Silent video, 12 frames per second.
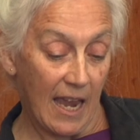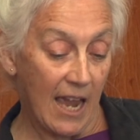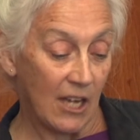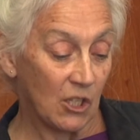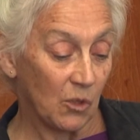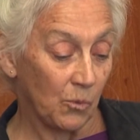
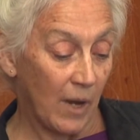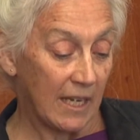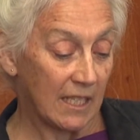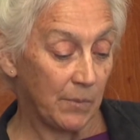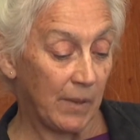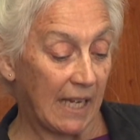and
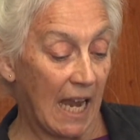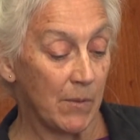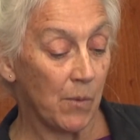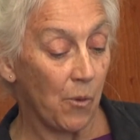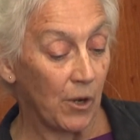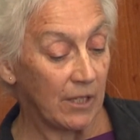race became
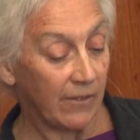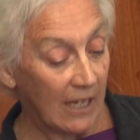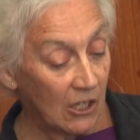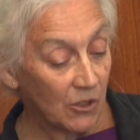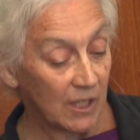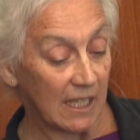a point of
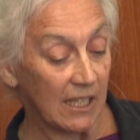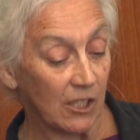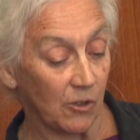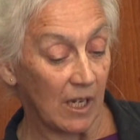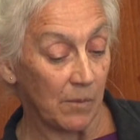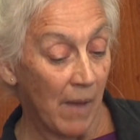interest in the
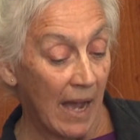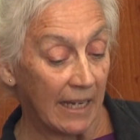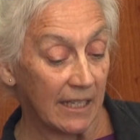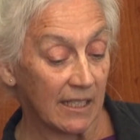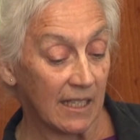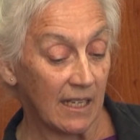Greek
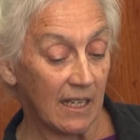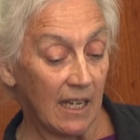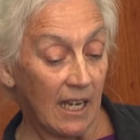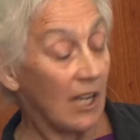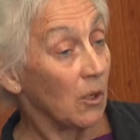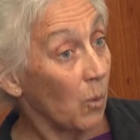mind,
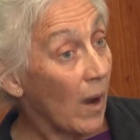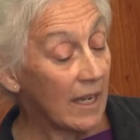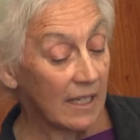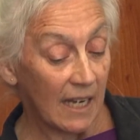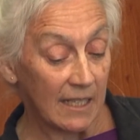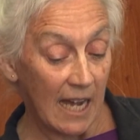and
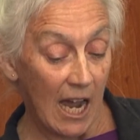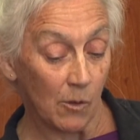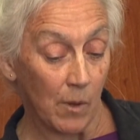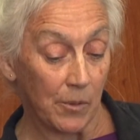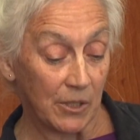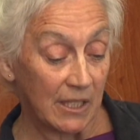when and how
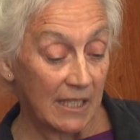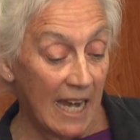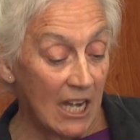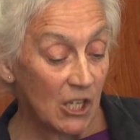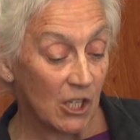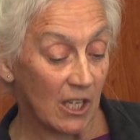
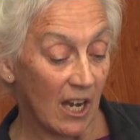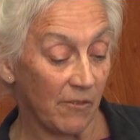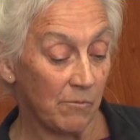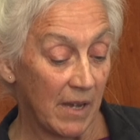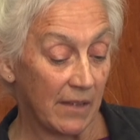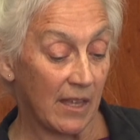representation
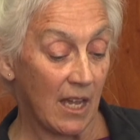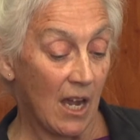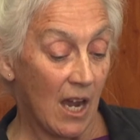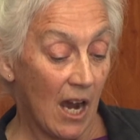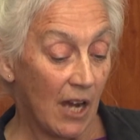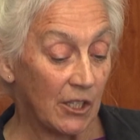of myth
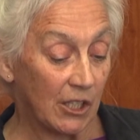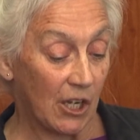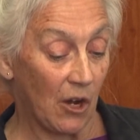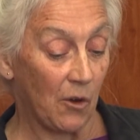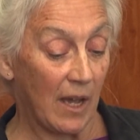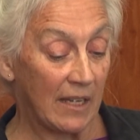
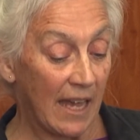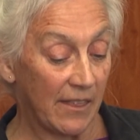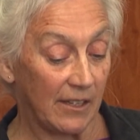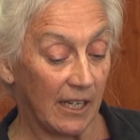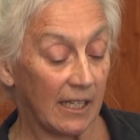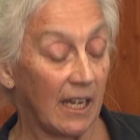undergo an
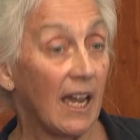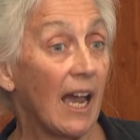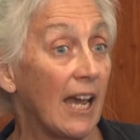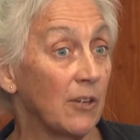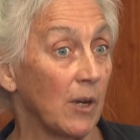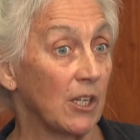ethnic
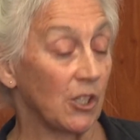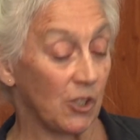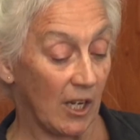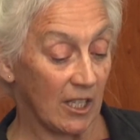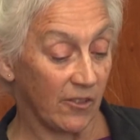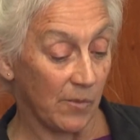and racial
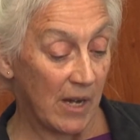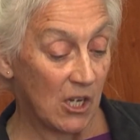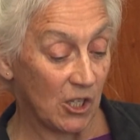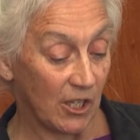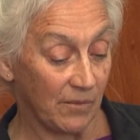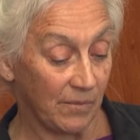
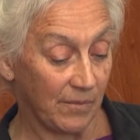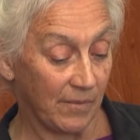transformation.